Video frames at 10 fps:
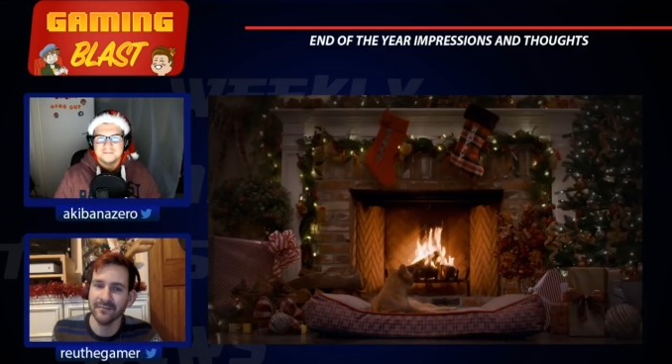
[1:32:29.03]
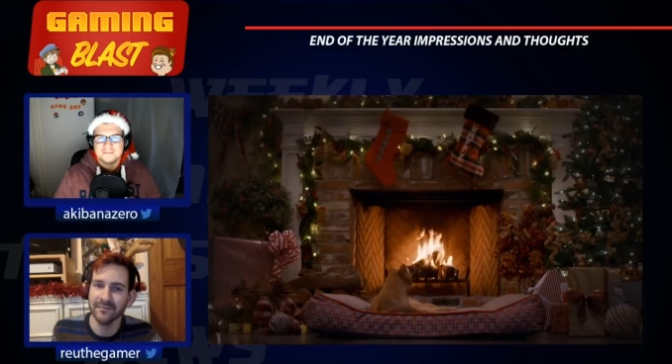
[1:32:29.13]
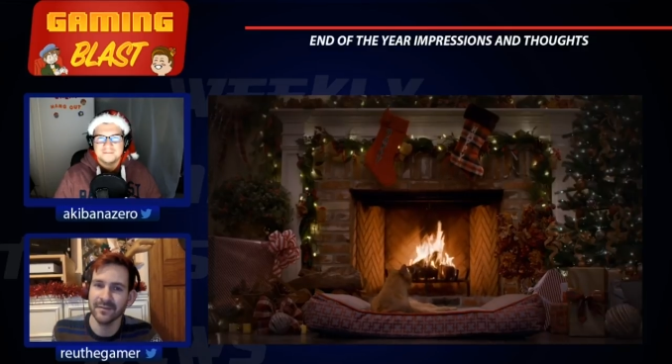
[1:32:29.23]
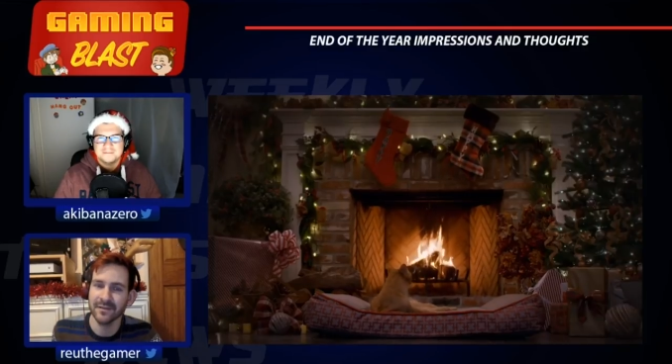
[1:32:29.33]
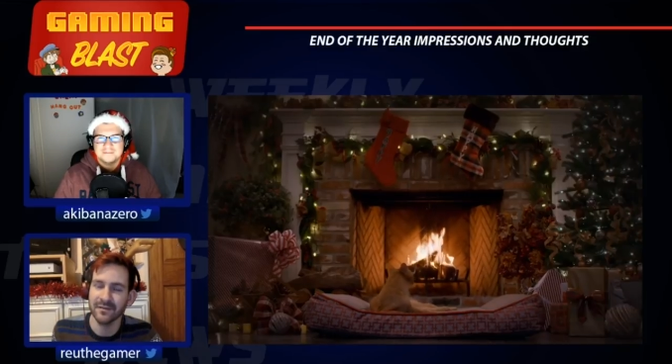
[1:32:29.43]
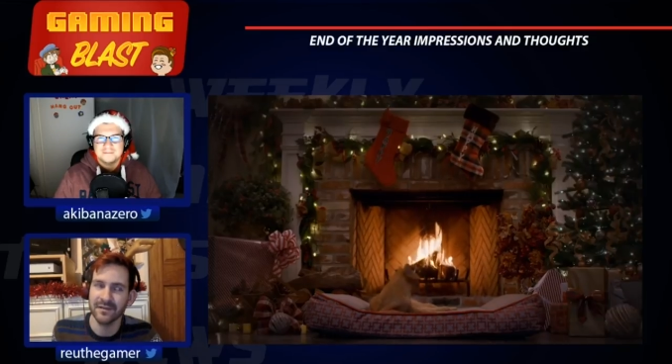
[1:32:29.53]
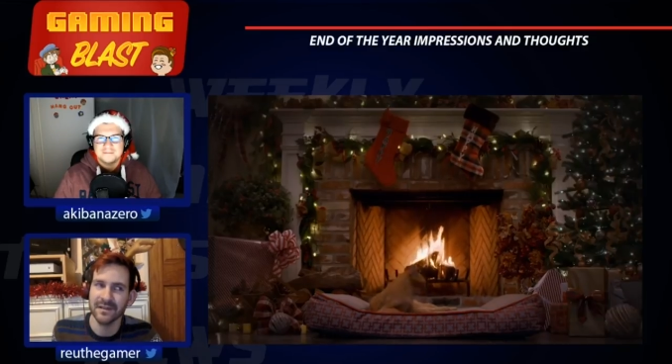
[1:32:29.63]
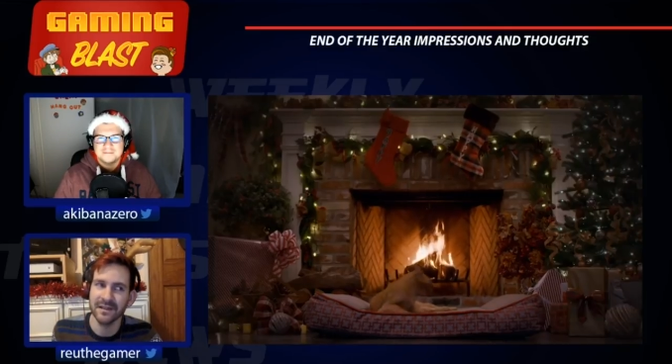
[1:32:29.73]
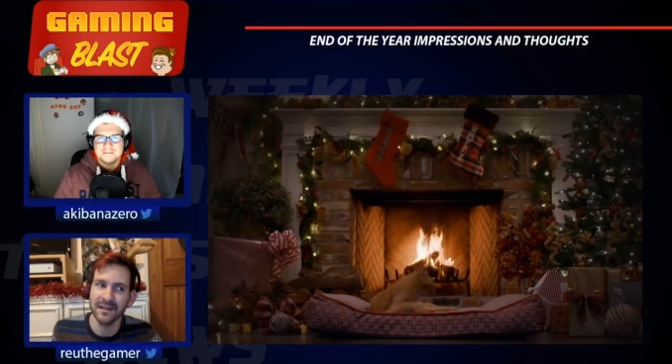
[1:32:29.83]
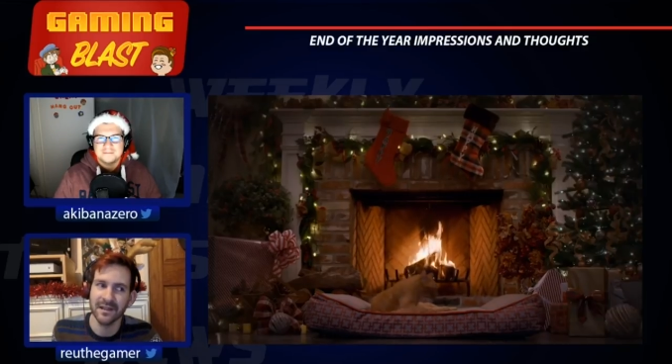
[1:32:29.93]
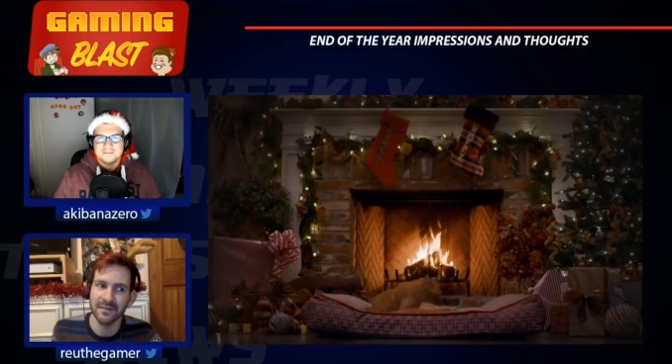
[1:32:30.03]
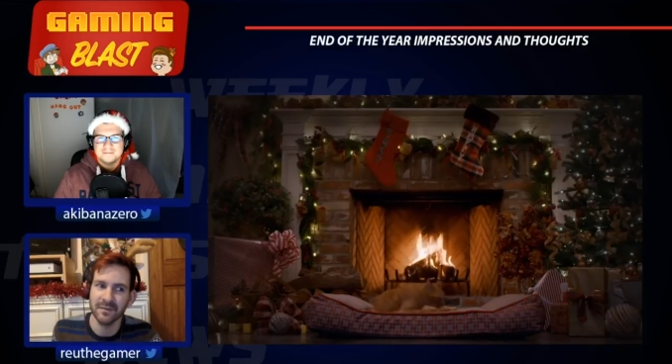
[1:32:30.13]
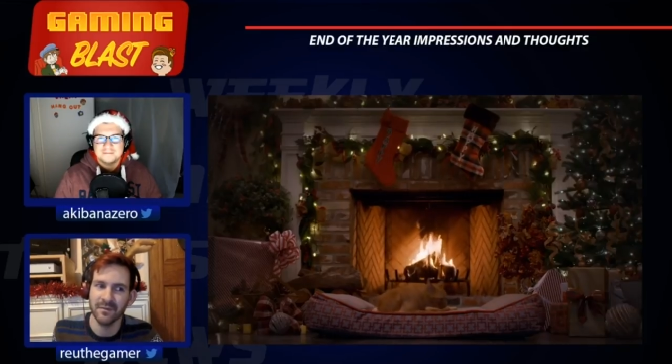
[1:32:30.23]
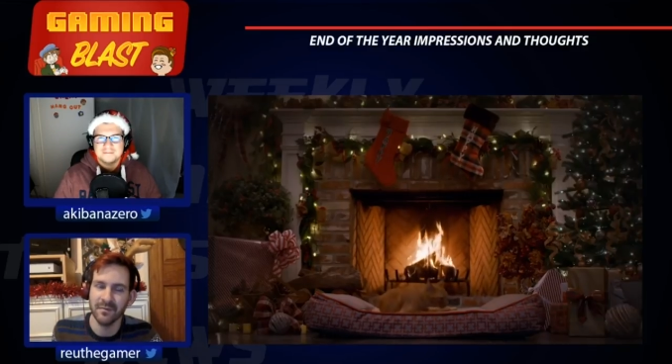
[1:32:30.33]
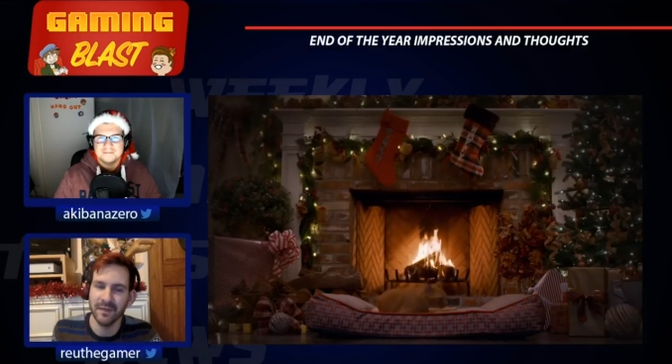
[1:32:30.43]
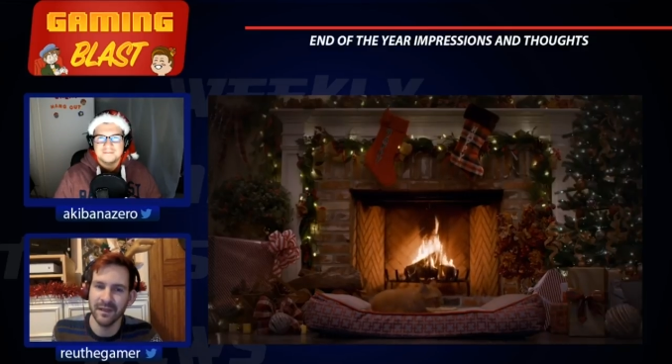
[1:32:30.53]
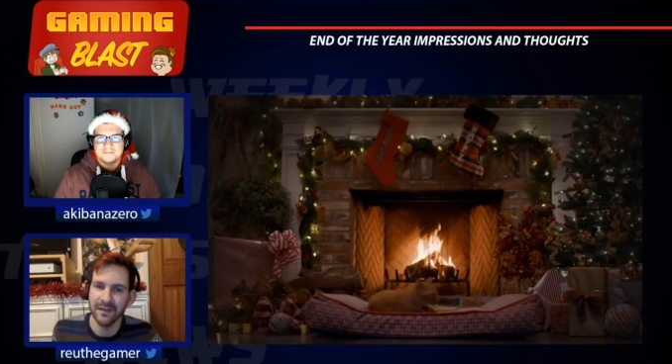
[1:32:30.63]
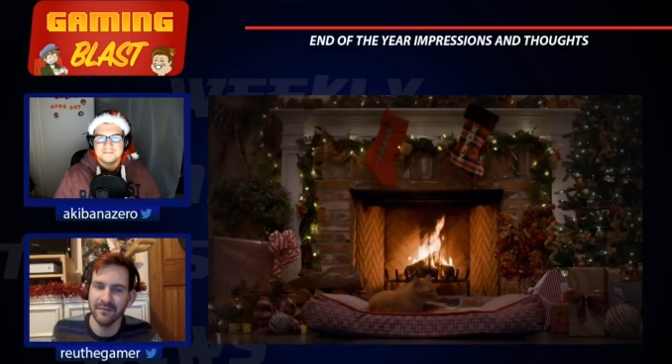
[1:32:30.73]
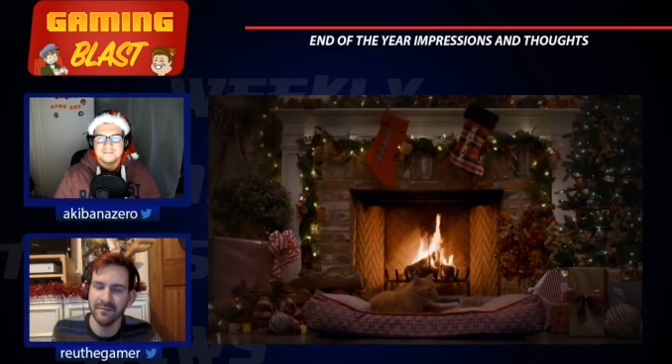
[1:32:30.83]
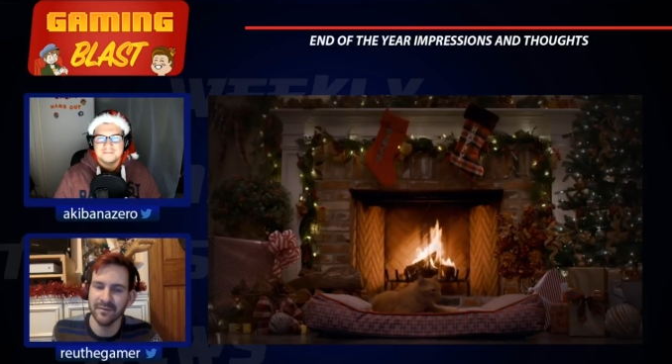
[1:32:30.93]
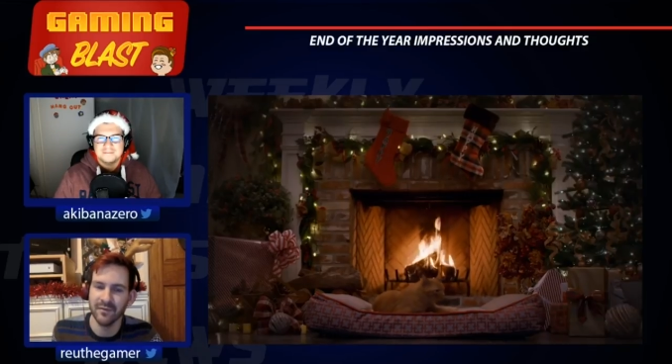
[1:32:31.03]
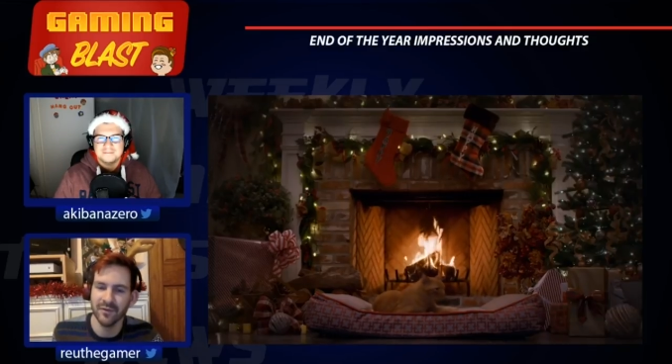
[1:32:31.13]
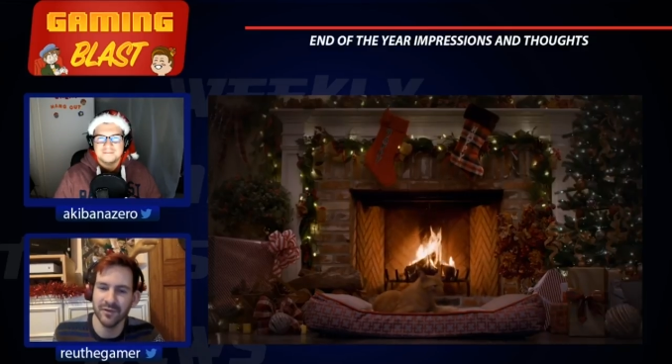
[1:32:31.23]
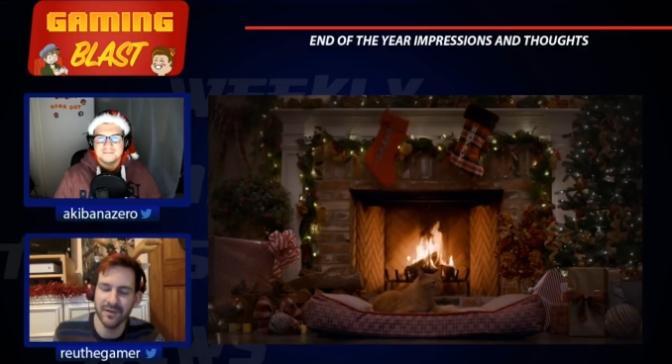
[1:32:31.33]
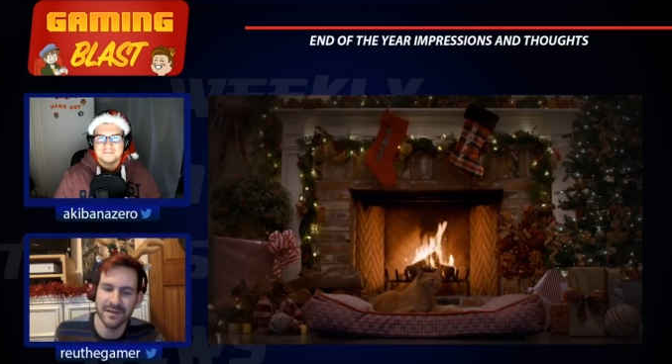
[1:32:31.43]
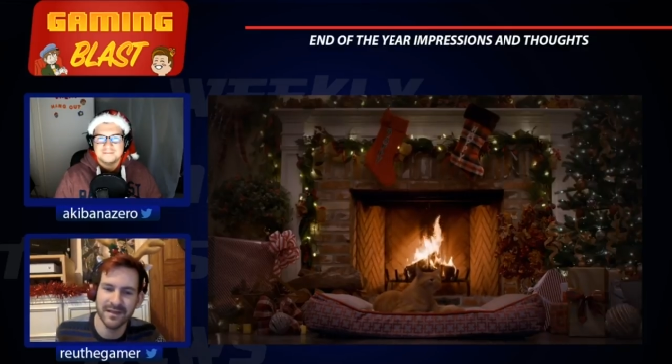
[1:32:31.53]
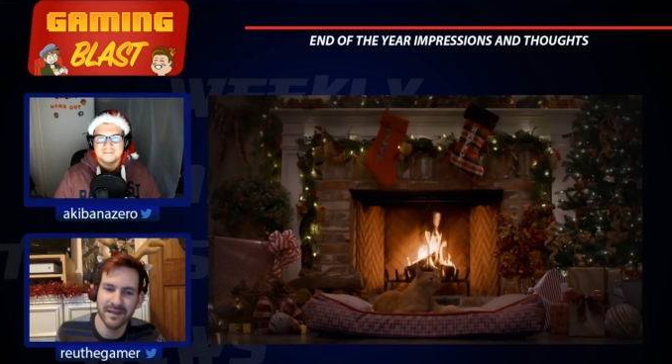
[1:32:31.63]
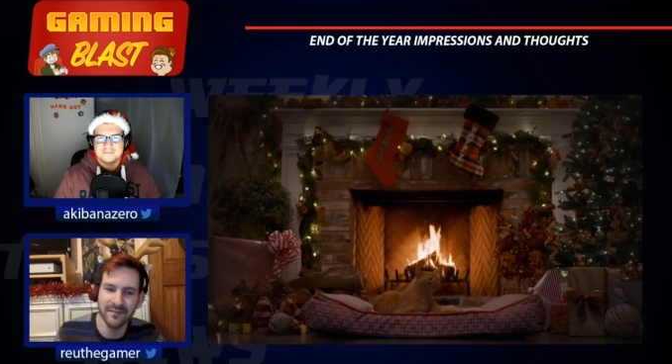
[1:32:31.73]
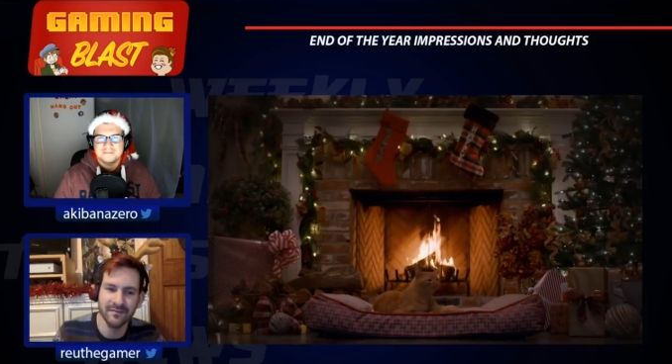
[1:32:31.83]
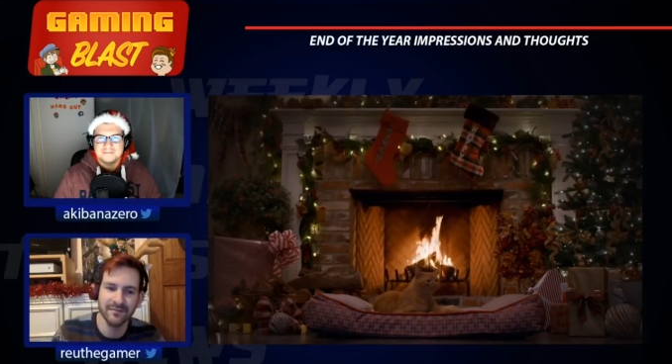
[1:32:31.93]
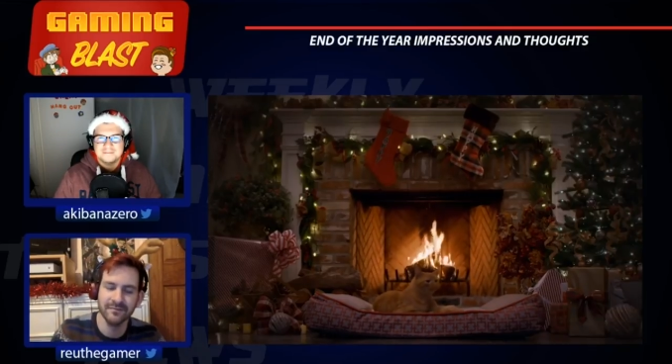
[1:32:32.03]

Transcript: because obviously the last one will be before New Year's Eve.